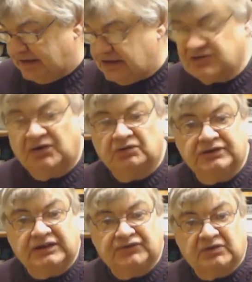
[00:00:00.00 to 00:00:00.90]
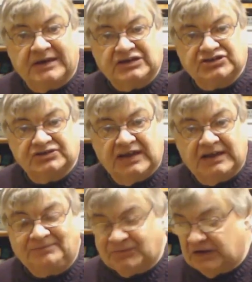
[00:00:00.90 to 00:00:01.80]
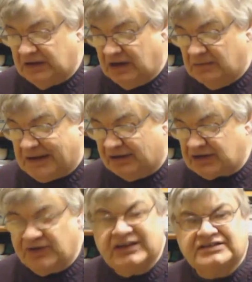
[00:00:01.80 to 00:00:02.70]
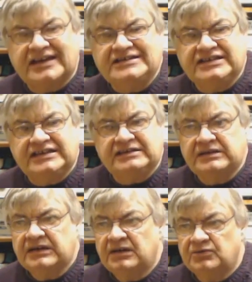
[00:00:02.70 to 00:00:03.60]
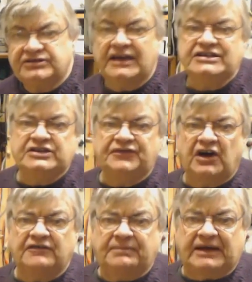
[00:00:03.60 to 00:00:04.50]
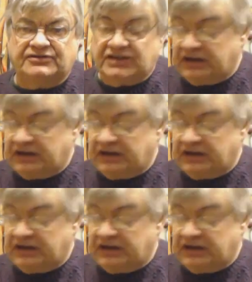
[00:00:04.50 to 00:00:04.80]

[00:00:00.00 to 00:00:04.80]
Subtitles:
And he's got all the information there about it. I think it's 80, was it £85?